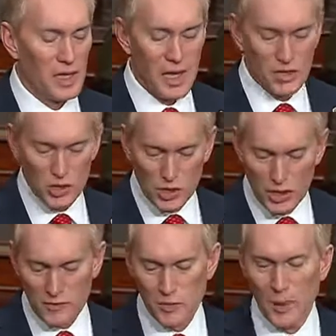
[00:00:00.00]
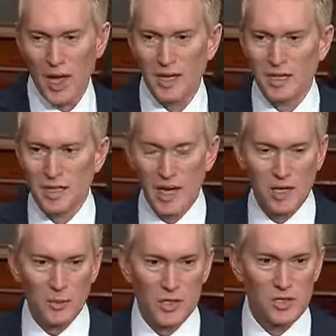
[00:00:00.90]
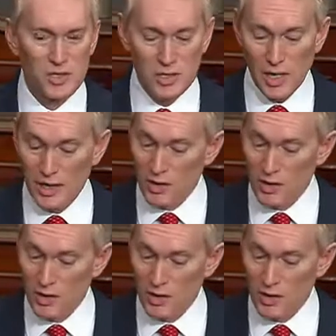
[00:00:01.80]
and shifts back entitlements to say